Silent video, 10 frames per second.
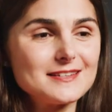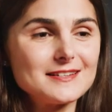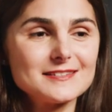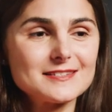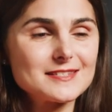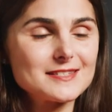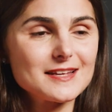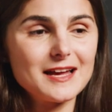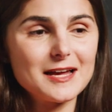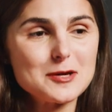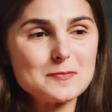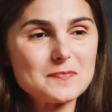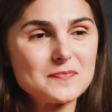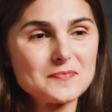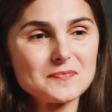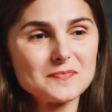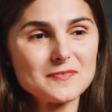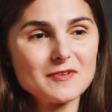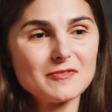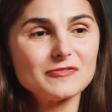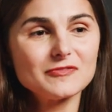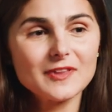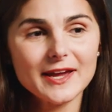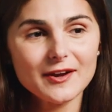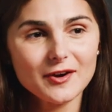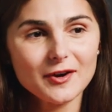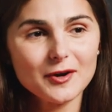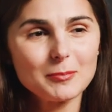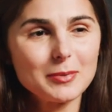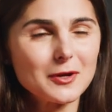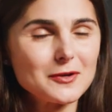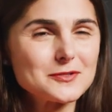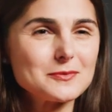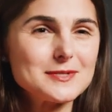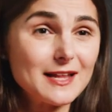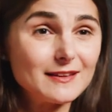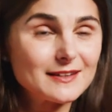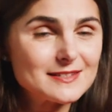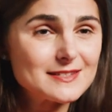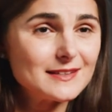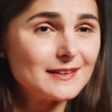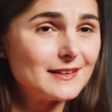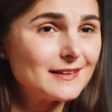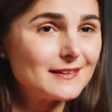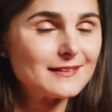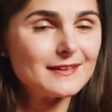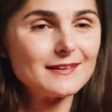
this um, flair, but also delicacy,